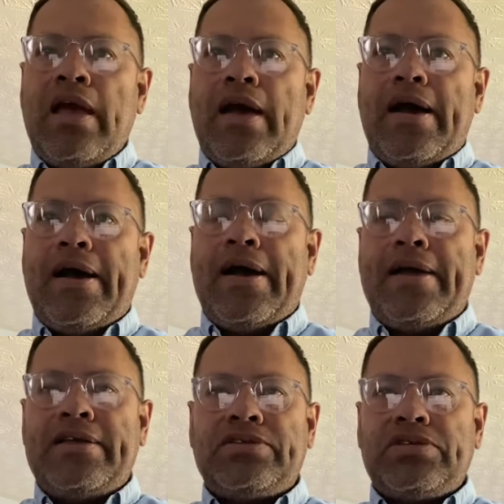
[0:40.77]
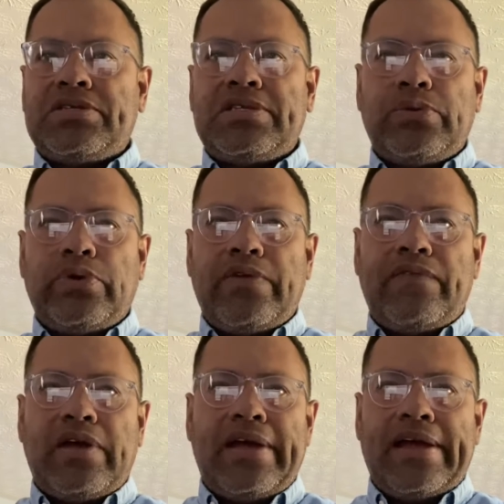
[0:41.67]
Uh, it's just sort of
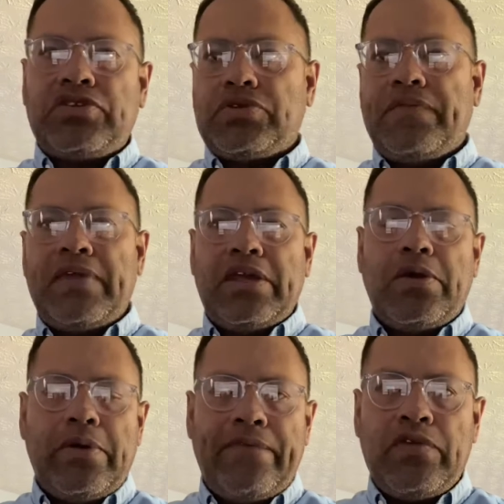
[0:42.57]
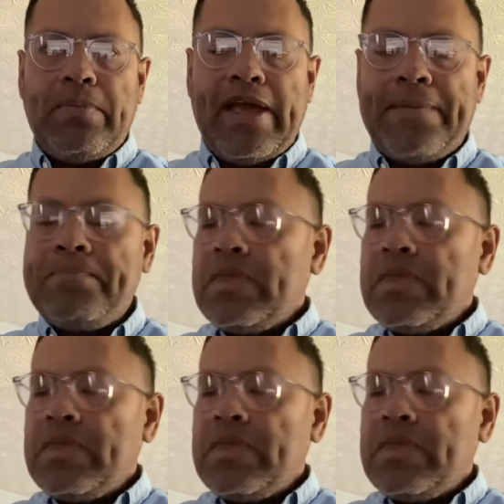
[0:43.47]
uh, extra video, if you may.